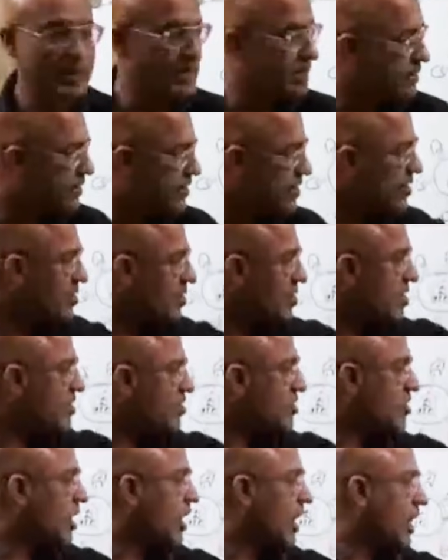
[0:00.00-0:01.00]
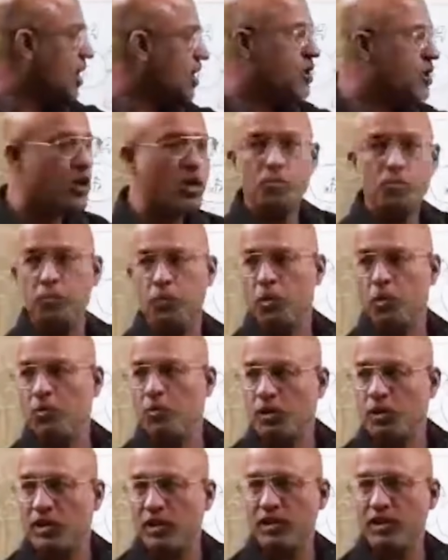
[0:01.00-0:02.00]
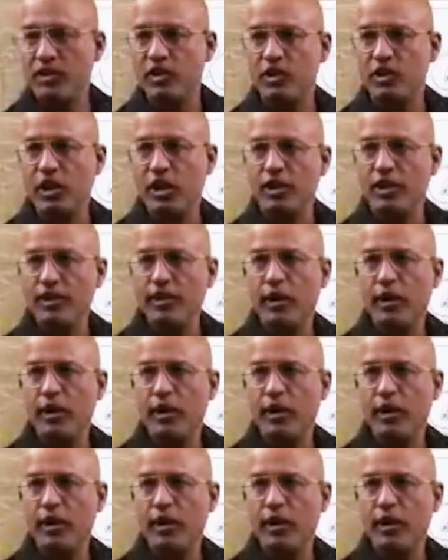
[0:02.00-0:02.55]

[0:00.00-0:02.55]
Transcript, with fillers: This is called promoter region